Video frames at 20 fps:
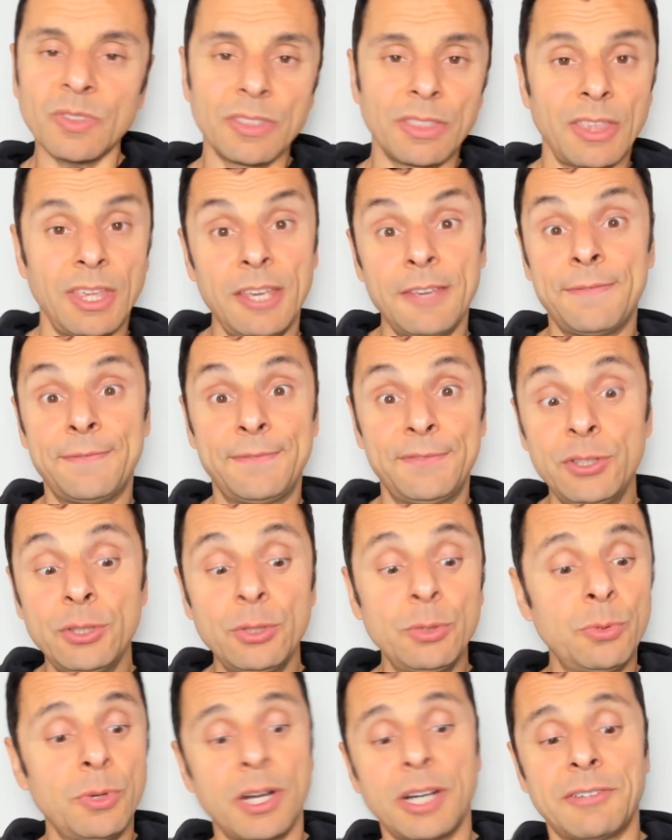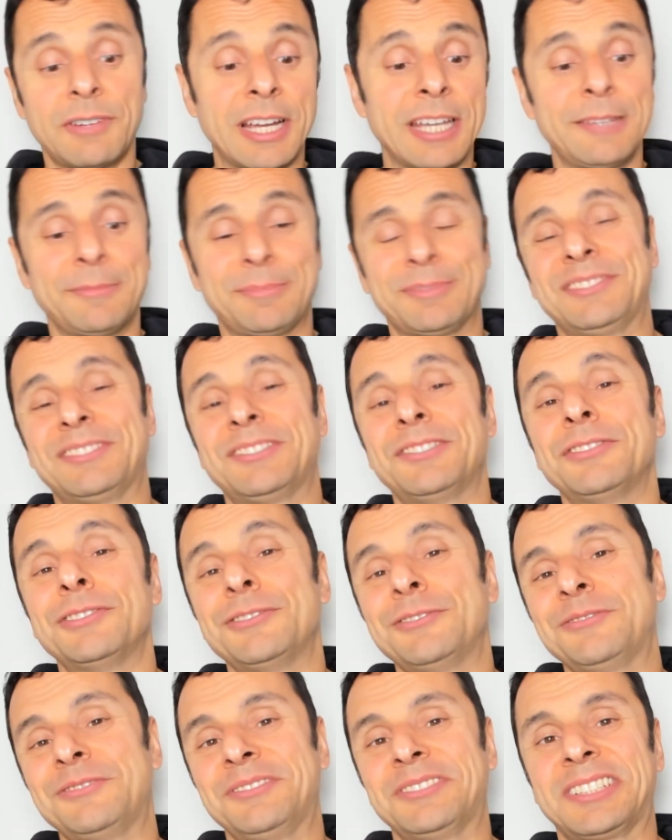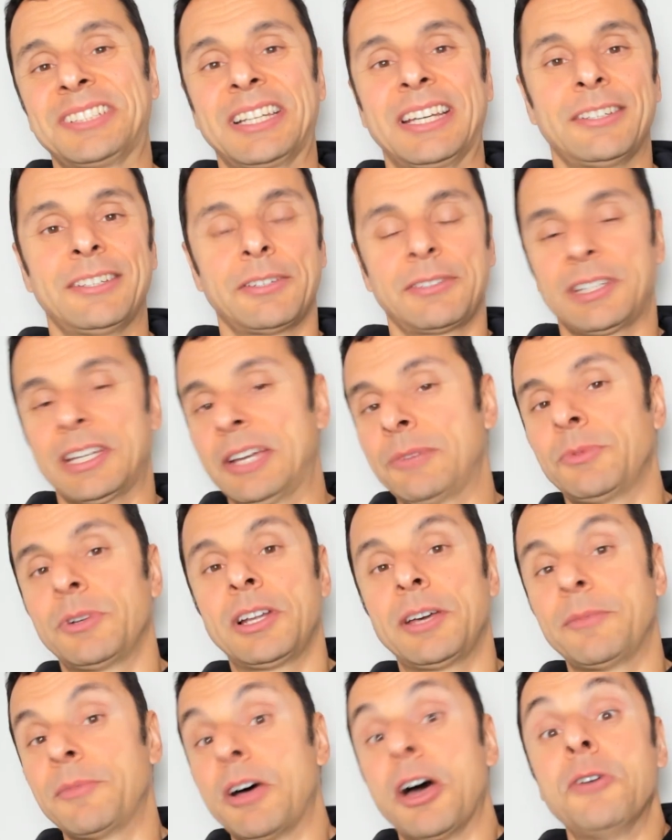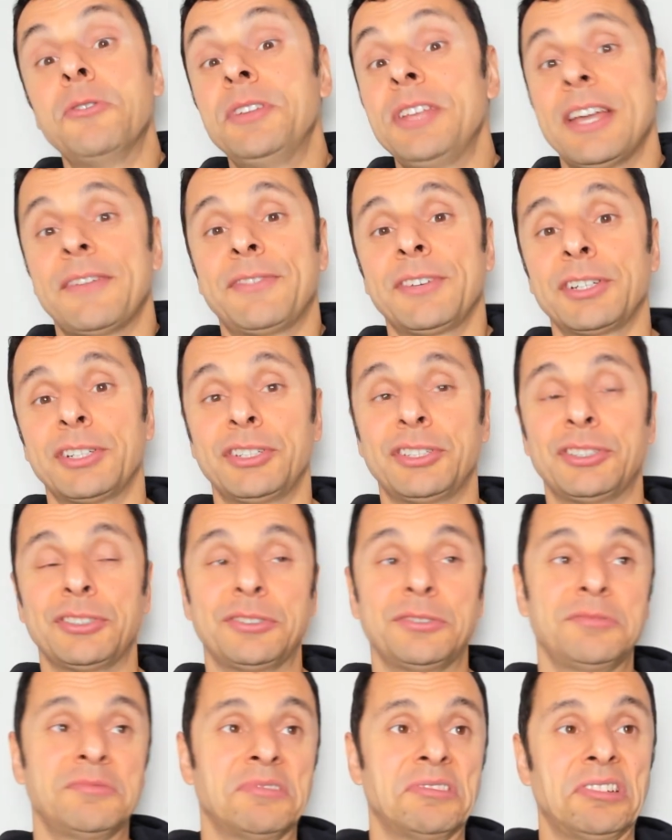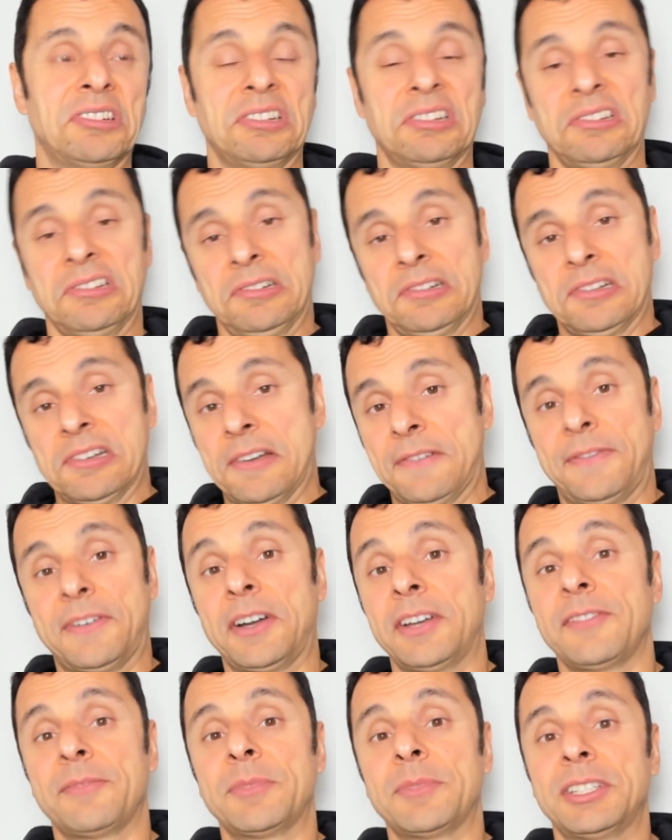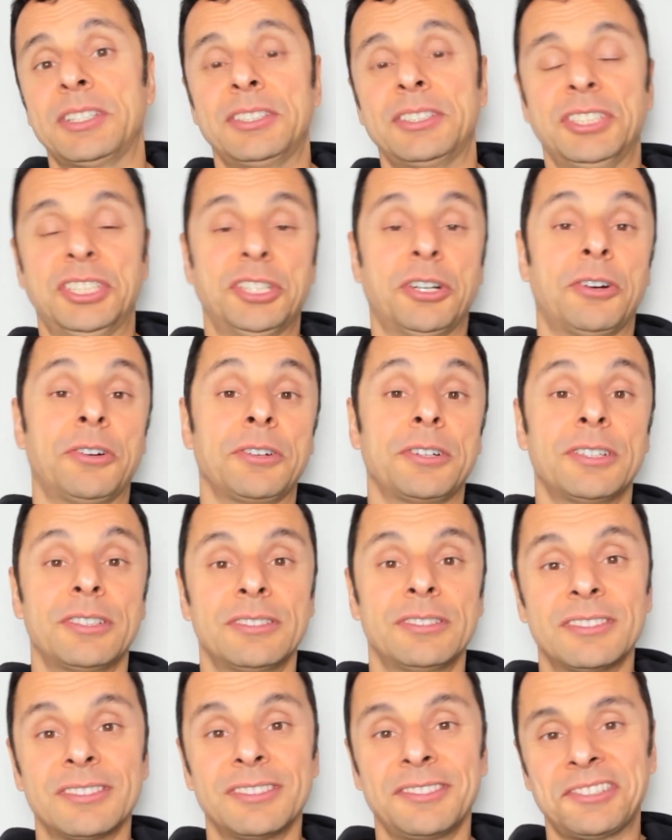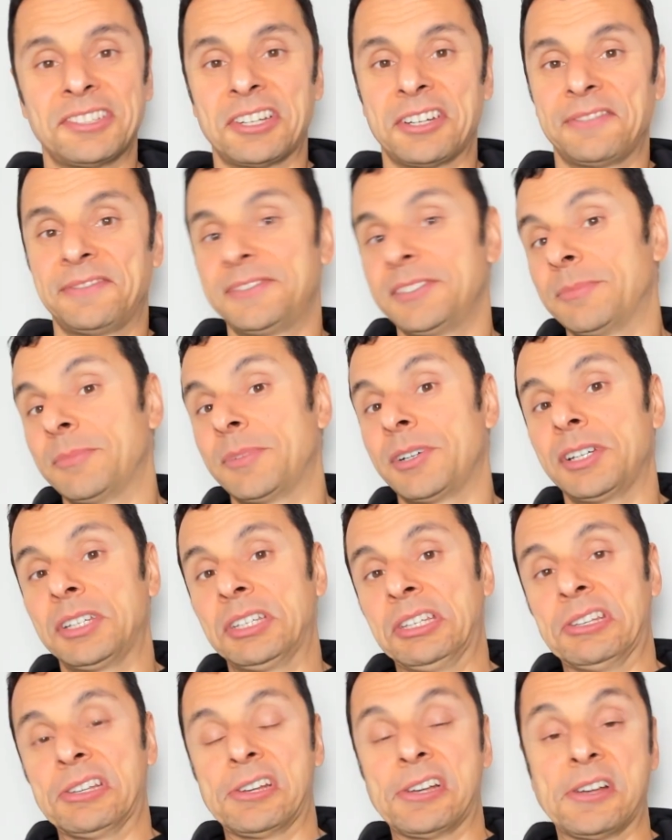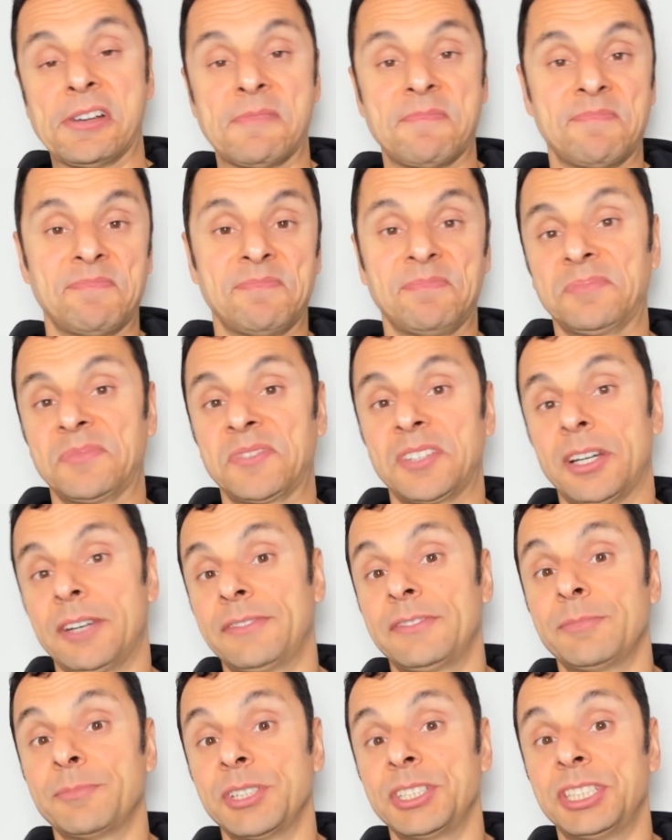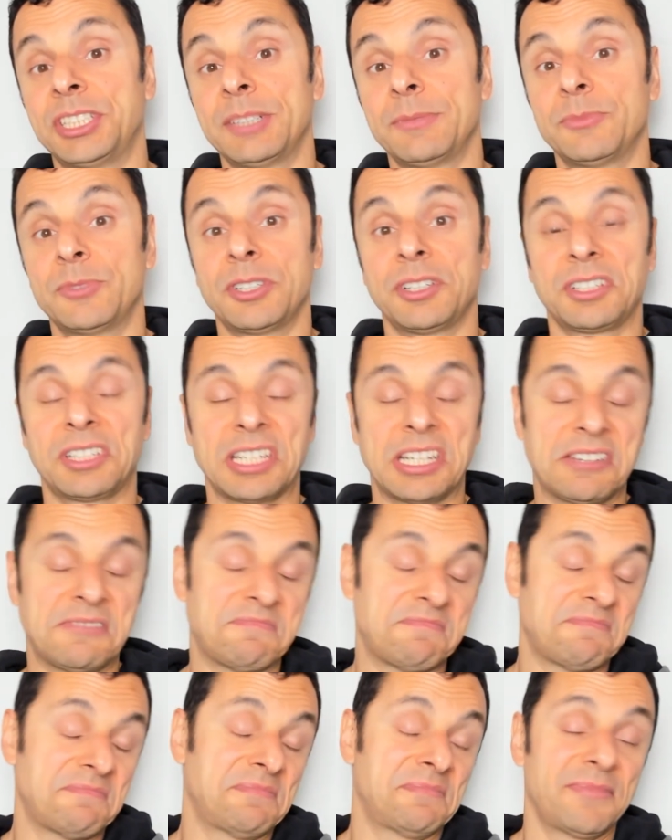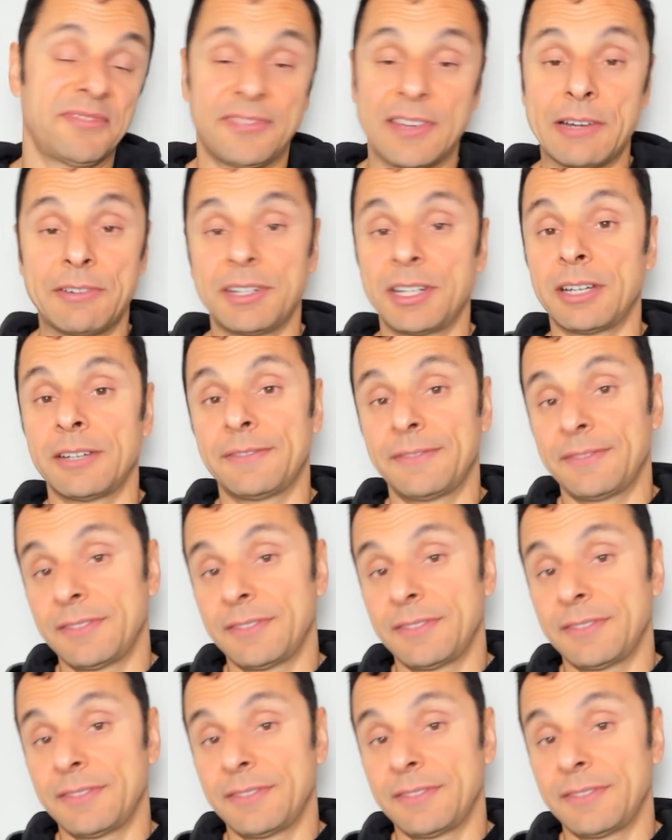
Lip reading: If you were able to say, okay, well, I'm only ever going to do a 5-minute jog after my gym workout, fair enough,